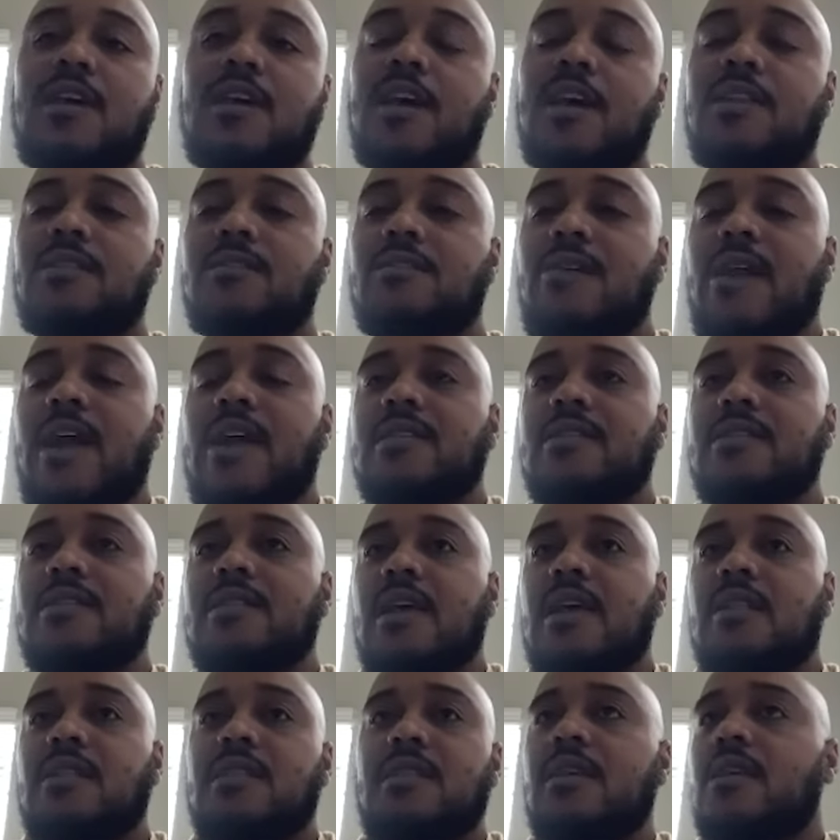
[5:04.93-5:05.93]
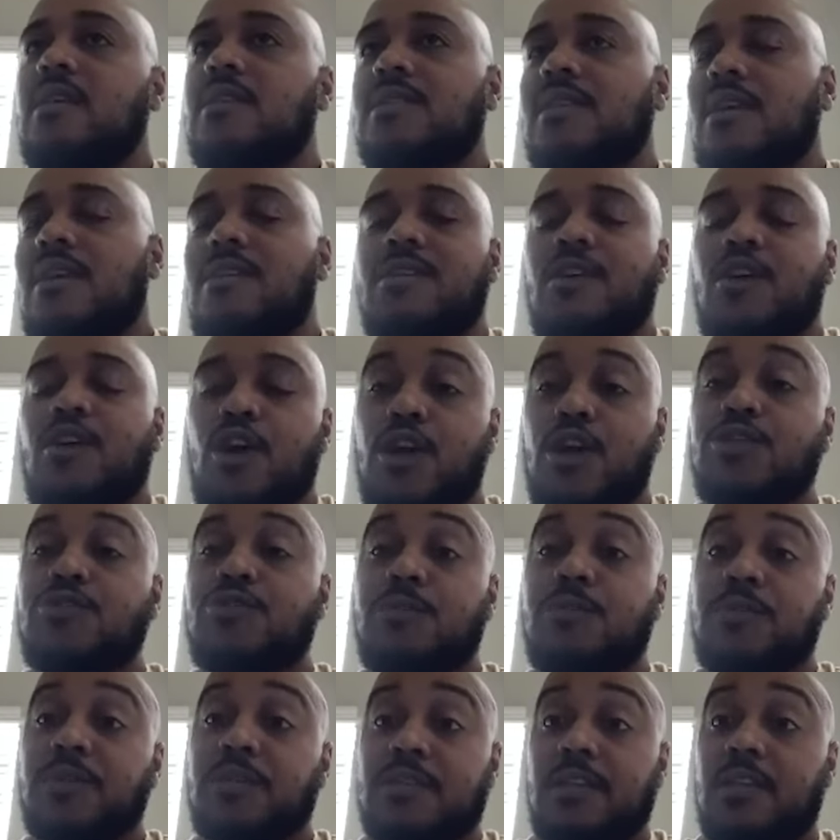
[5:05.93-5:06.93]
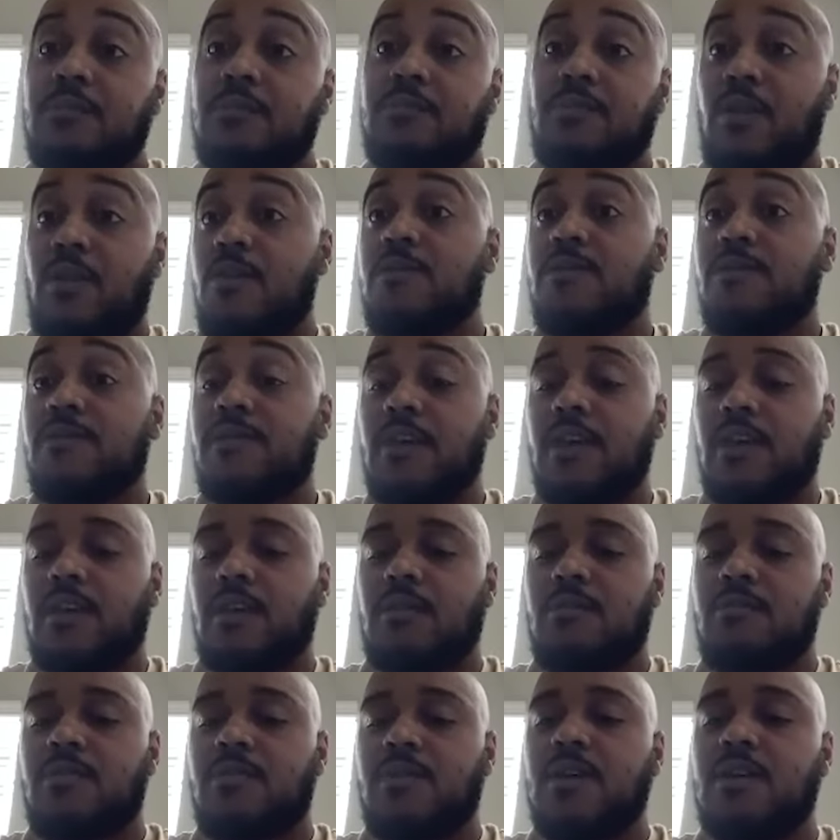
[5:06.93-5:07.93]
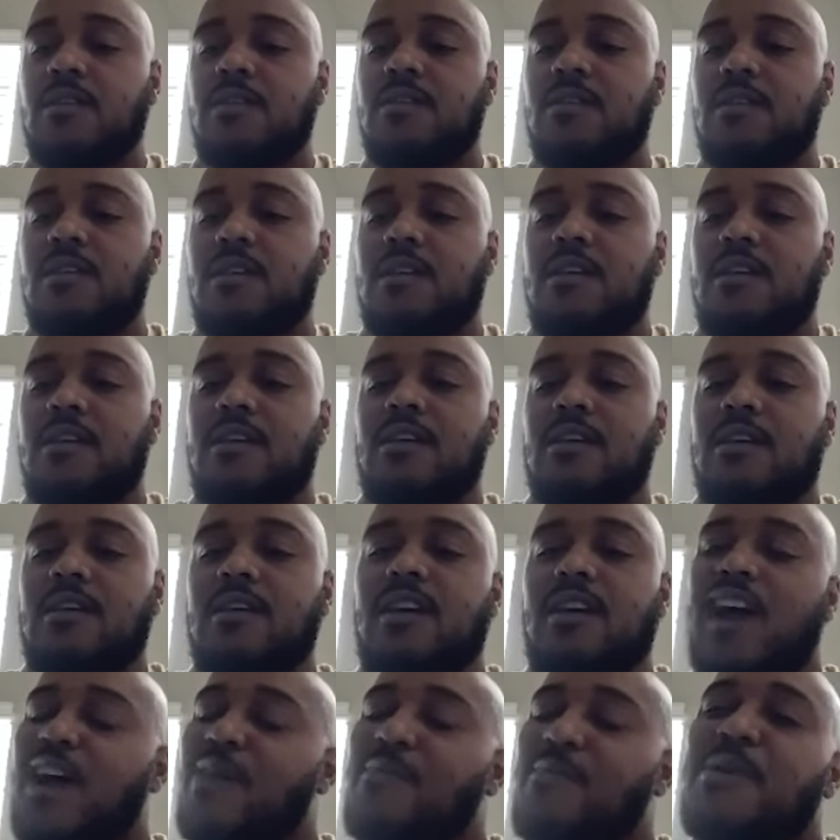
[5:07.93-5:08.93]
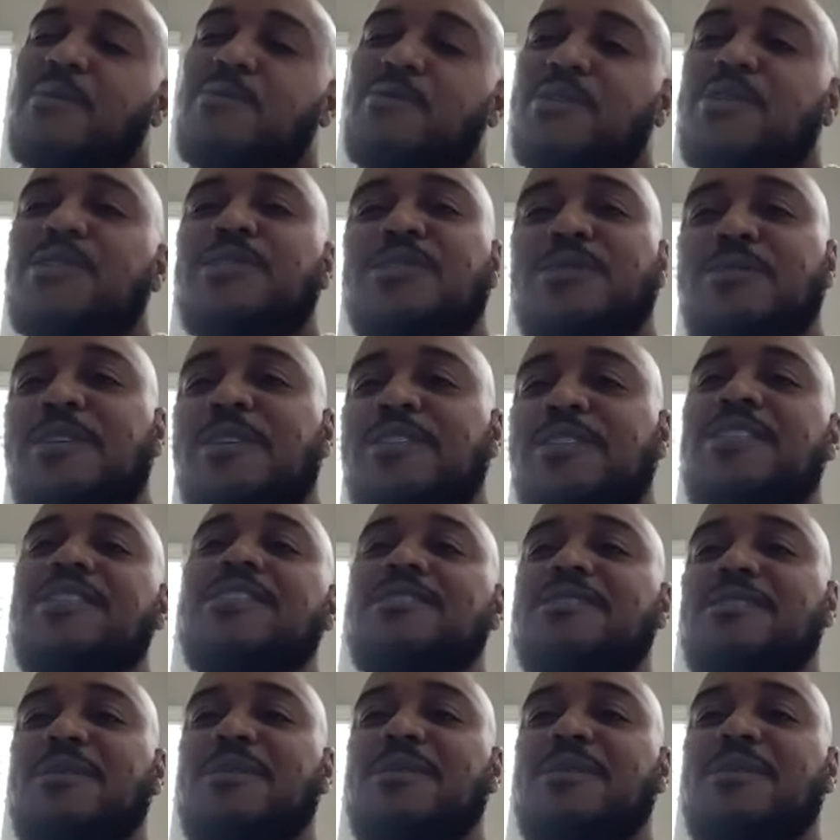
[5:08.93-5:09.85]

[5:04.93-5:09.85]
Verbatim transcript: And granted that things aren't 100% perfect, but I'm able to see my son.